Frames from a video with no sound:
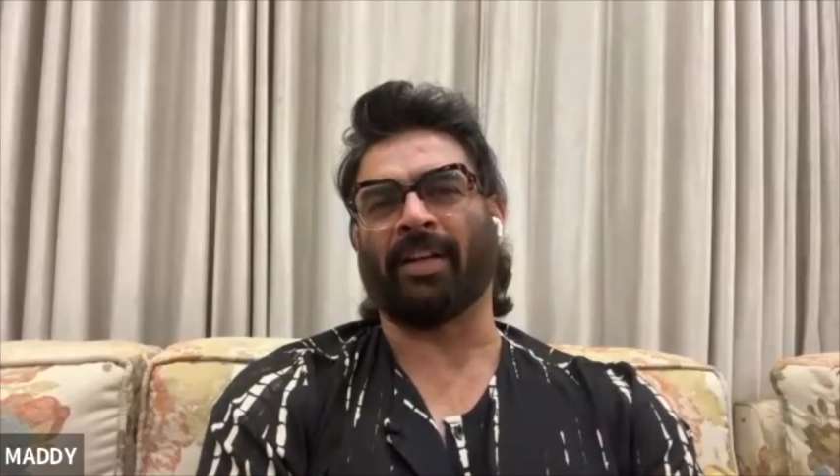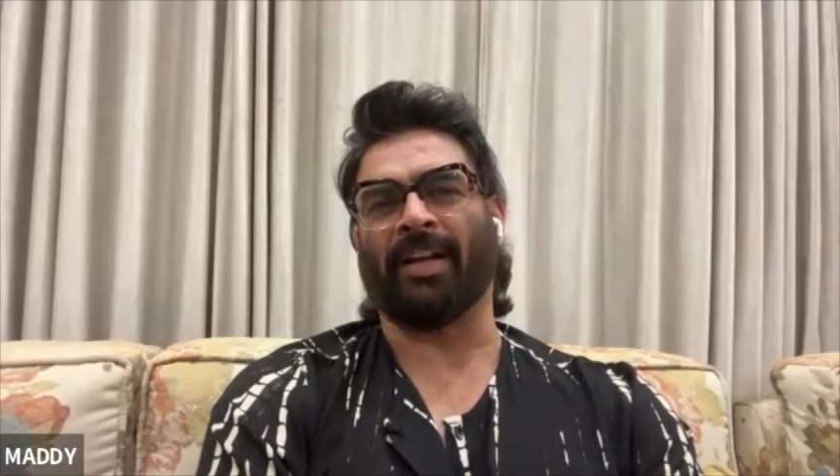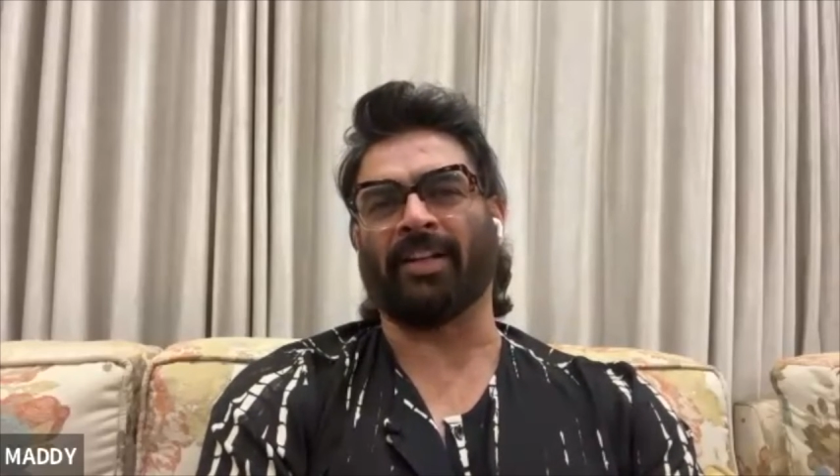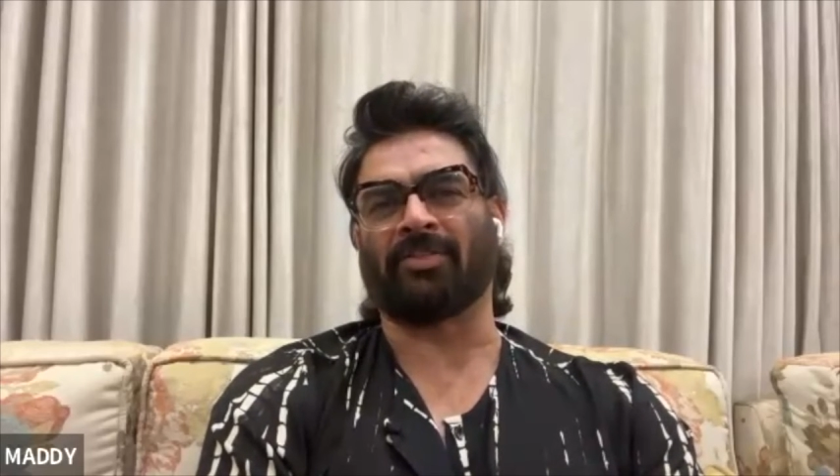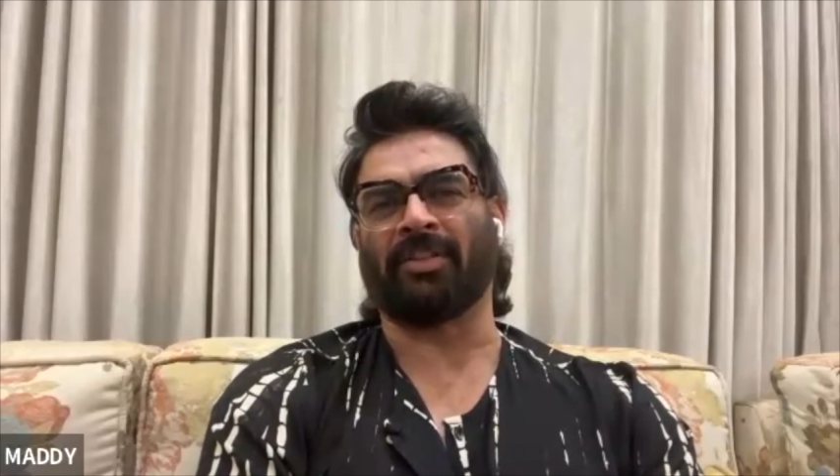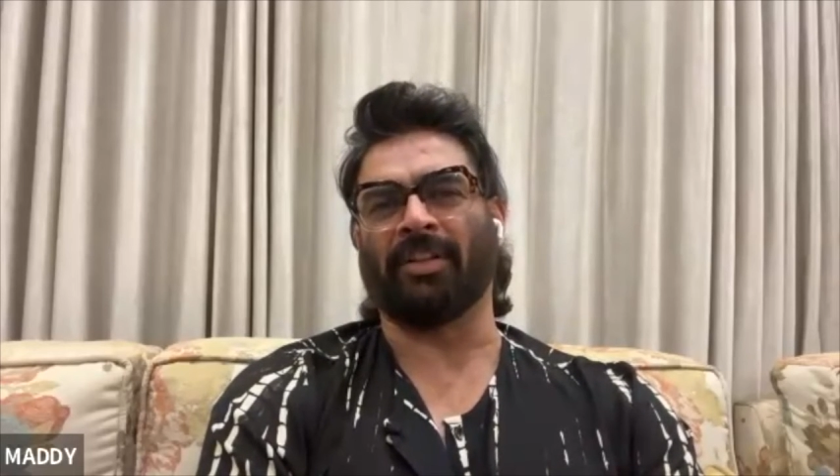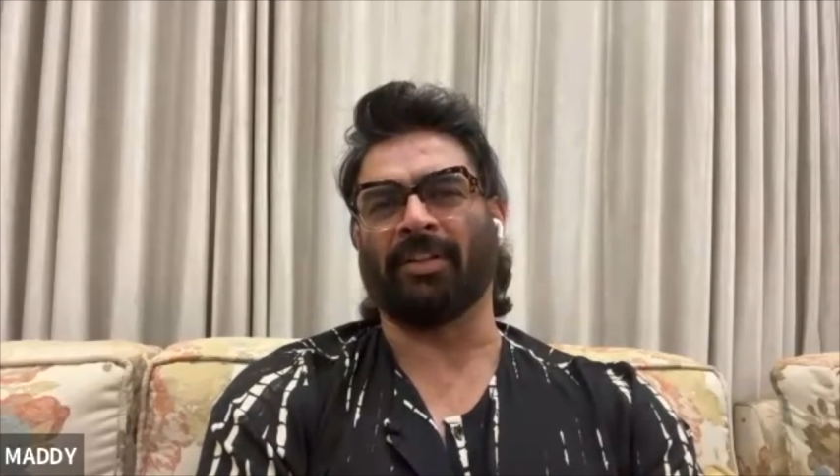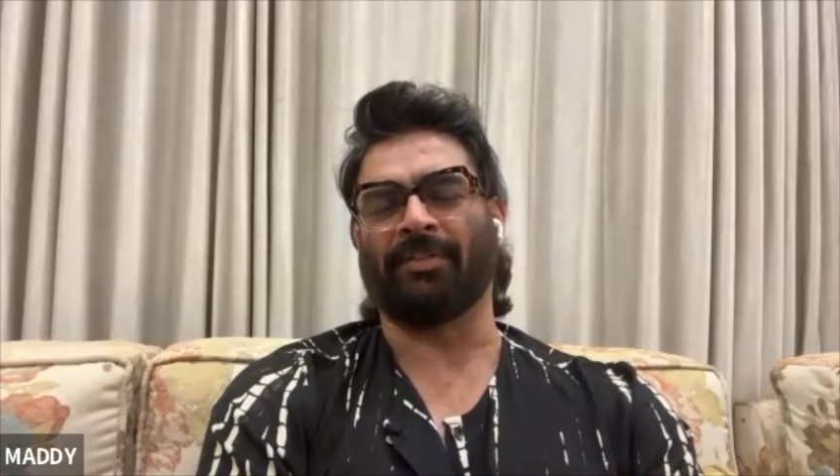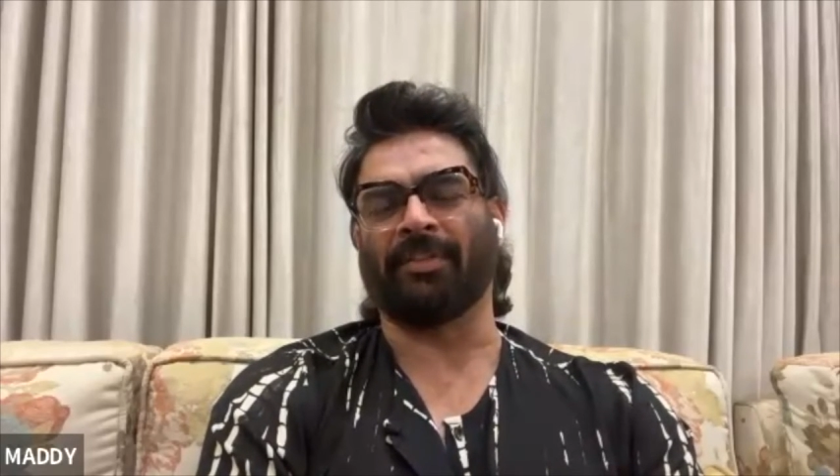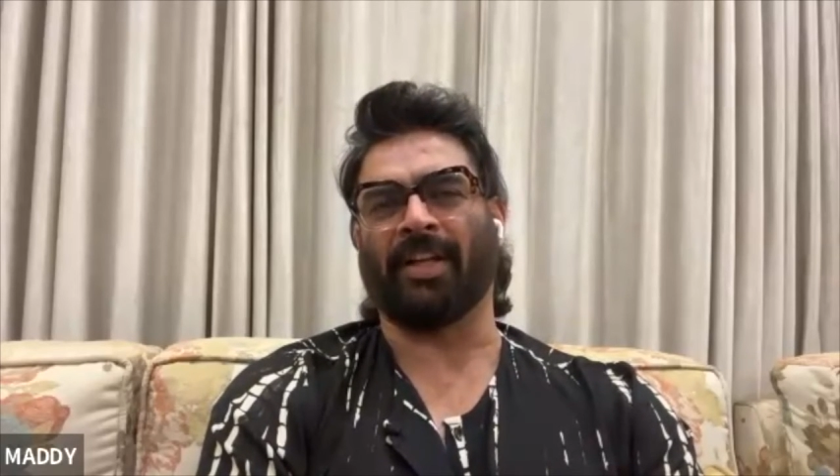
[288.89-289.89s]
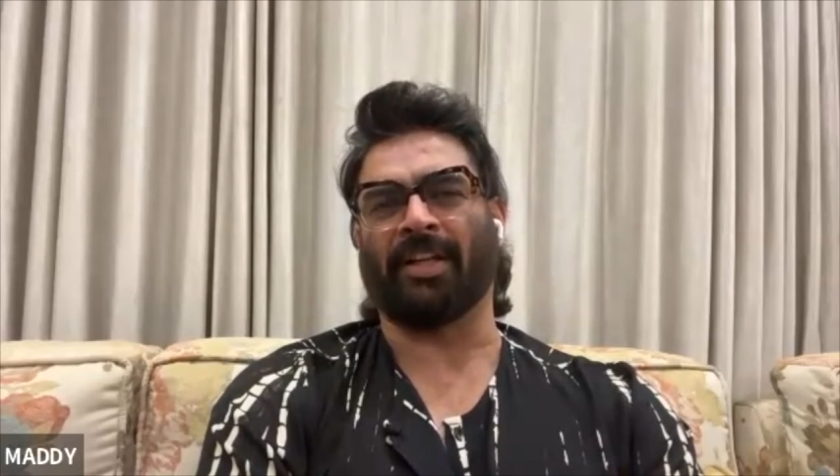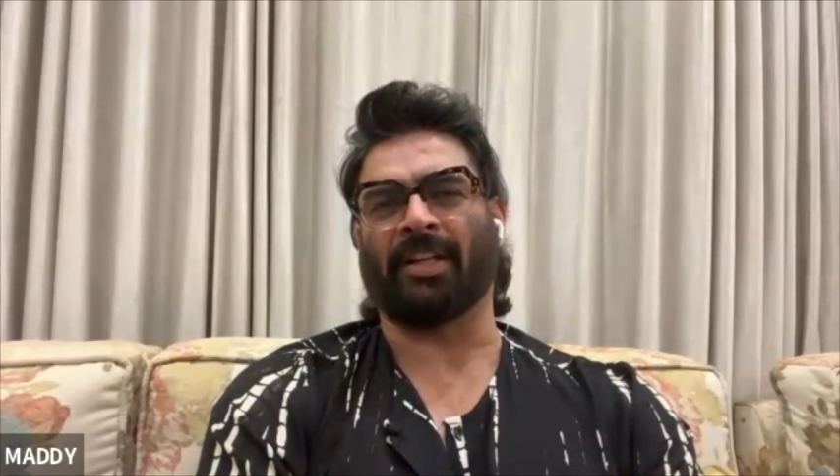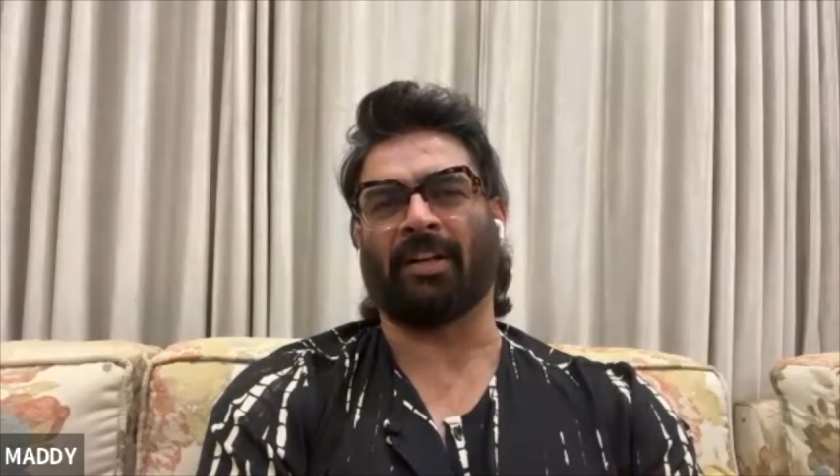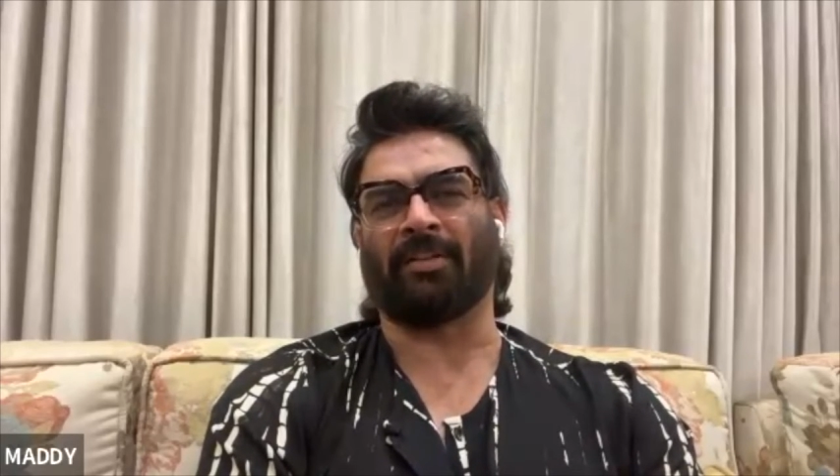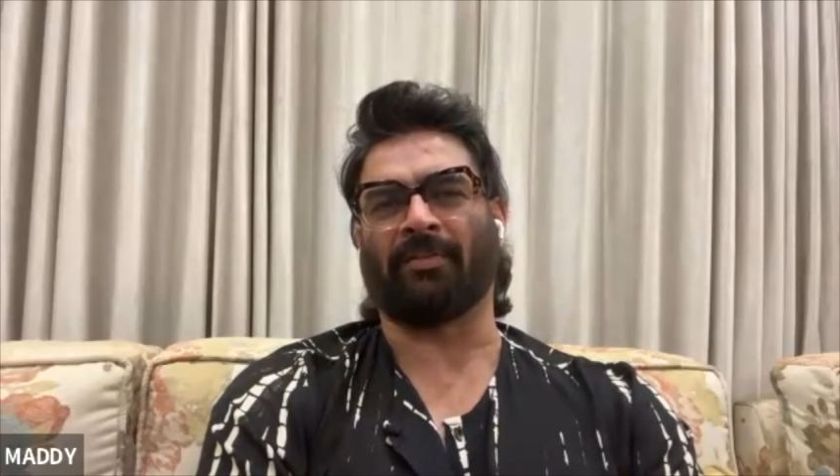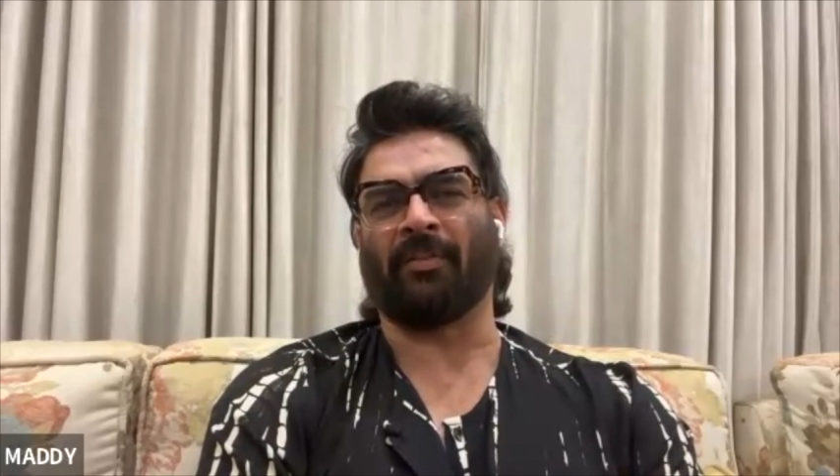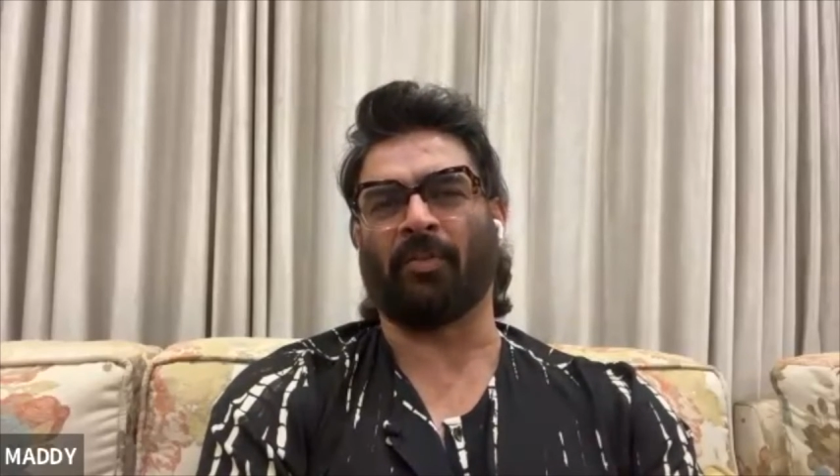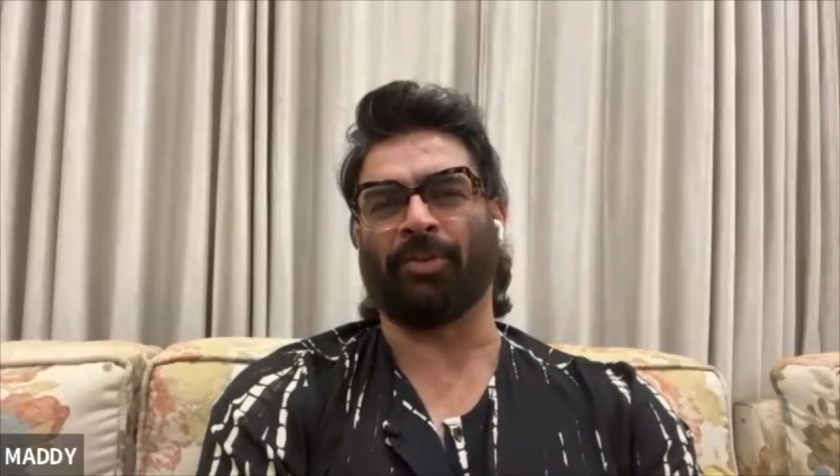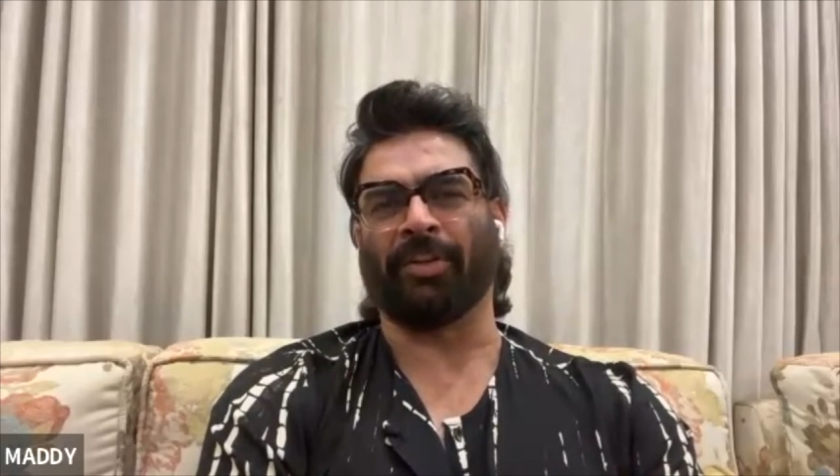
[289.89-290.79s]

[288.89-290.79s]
I actually lived that character for four